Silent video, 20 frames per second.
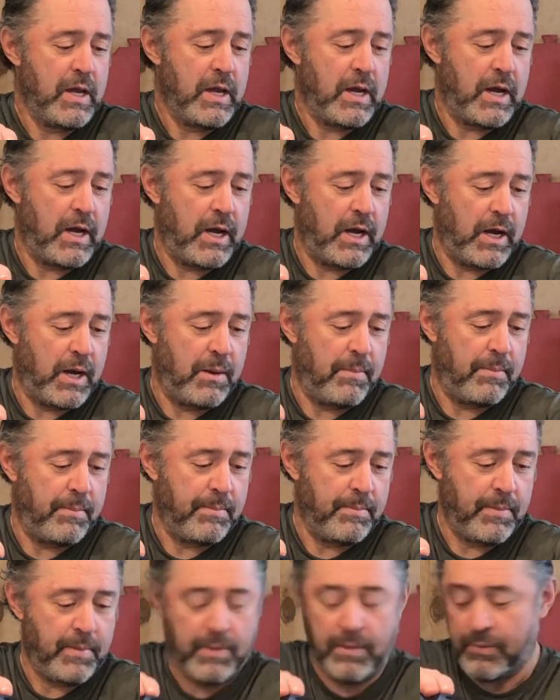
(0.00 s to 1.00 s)

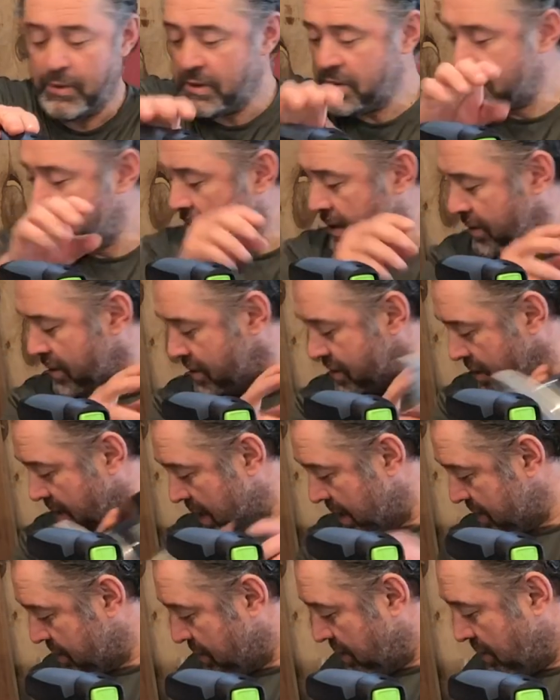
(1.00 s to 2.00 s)
I'm going to set this
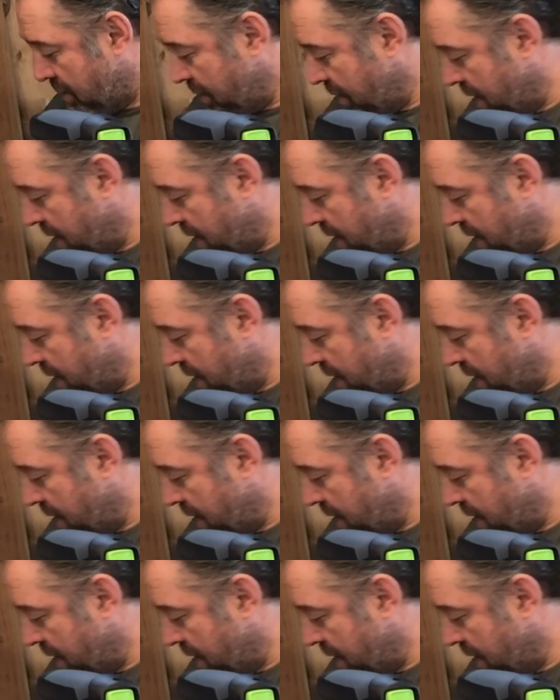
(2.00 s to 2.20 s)
guy so I don't